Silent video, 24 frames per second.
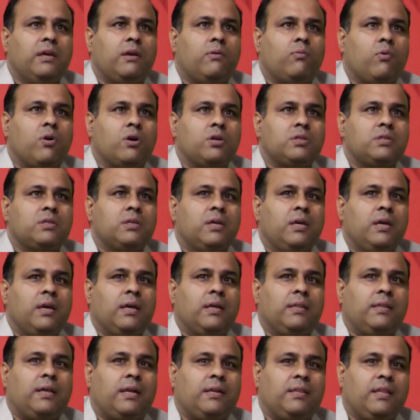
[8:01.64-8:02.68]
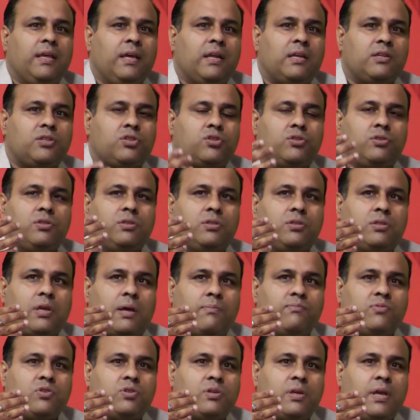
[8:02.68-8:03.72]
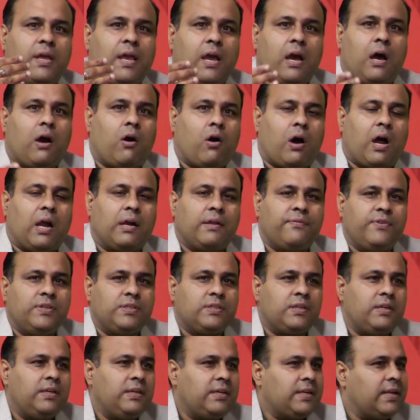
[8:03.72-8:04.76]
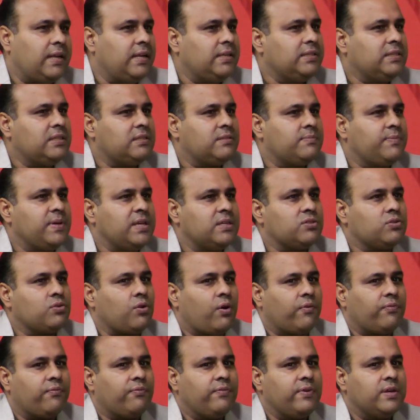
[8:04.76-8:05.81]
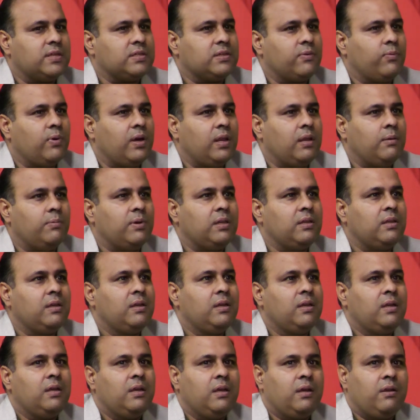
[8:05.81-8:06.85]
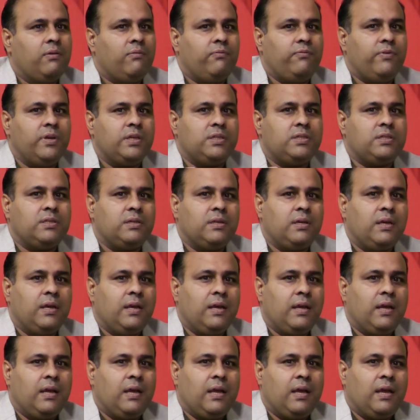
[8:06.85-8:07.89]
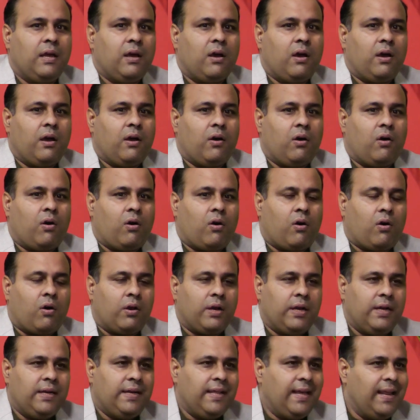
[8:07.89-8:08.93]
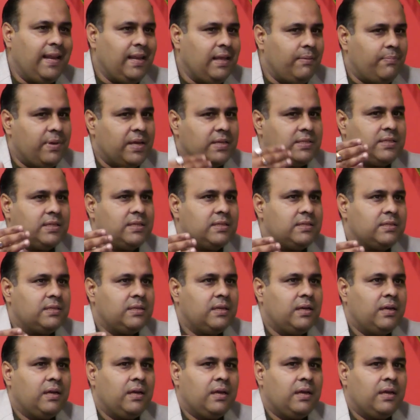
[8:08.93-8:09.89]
year was that there are some artificial intelligence based softwares available which on a daily basis,